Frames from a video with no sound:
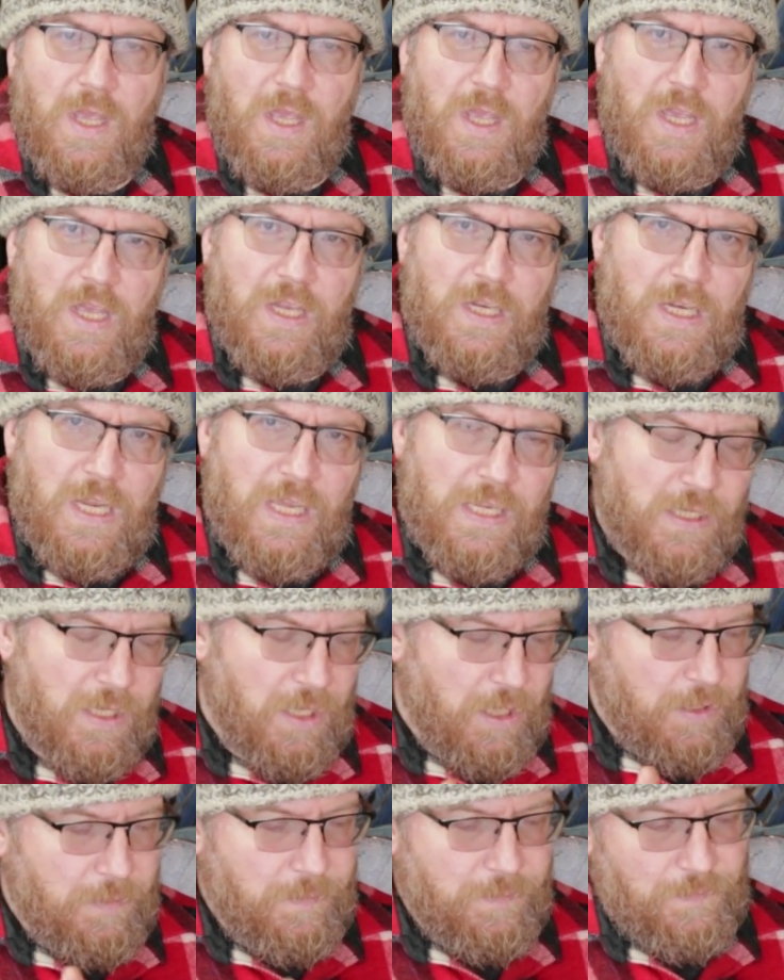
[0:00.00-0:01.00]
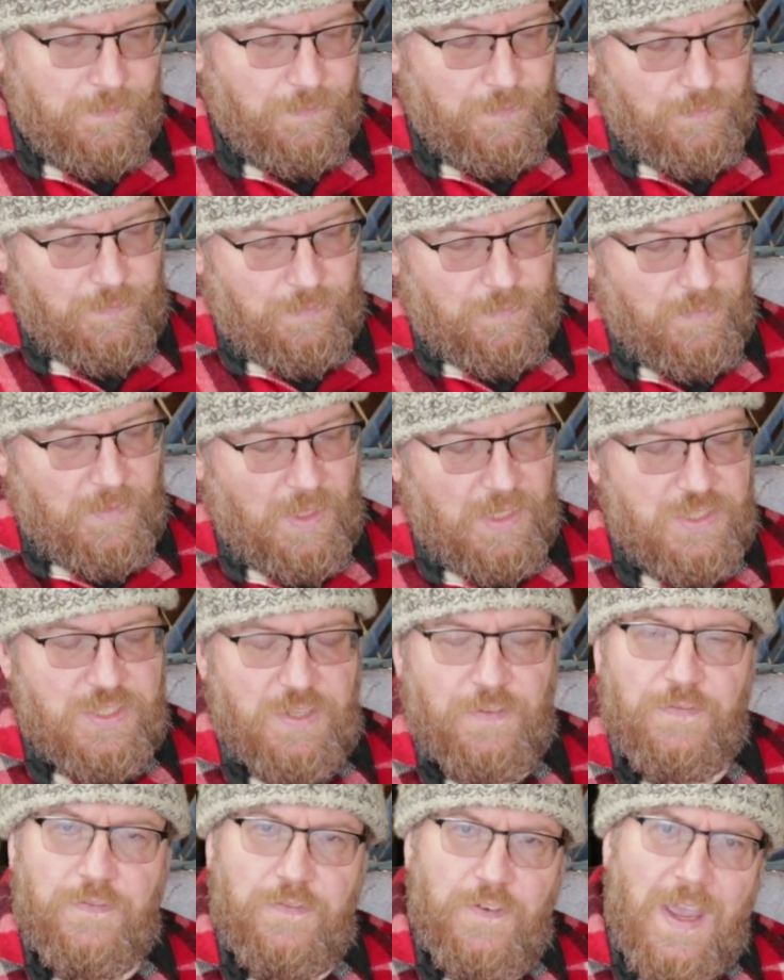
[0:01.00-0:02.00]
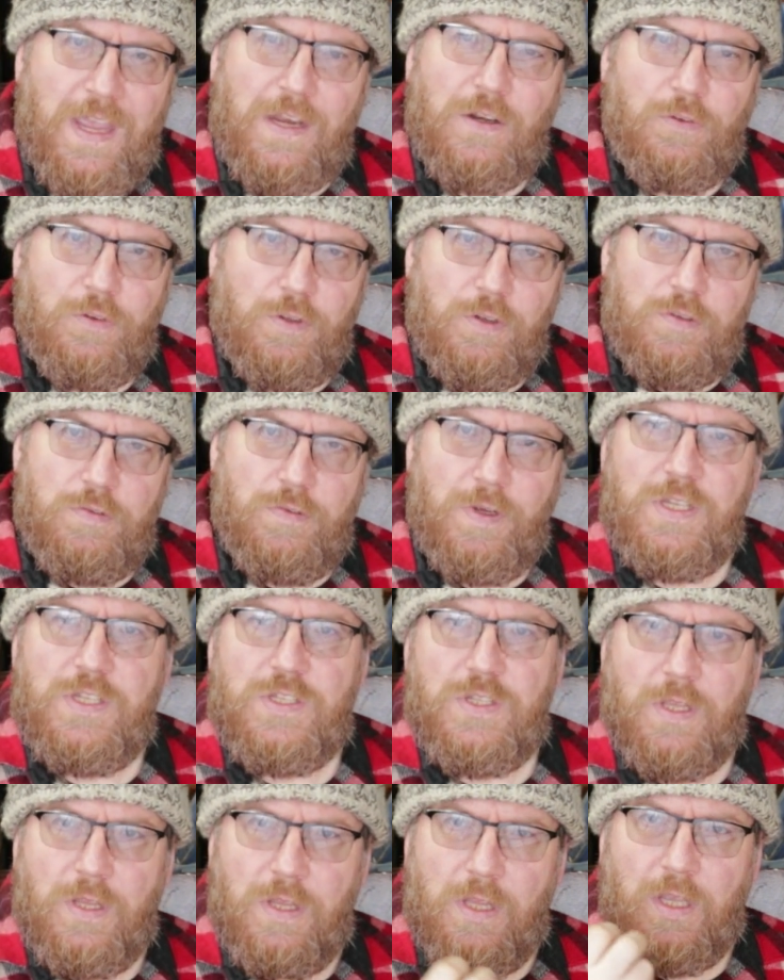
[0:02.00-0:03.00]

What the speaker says: And lanolin is the fat or the grease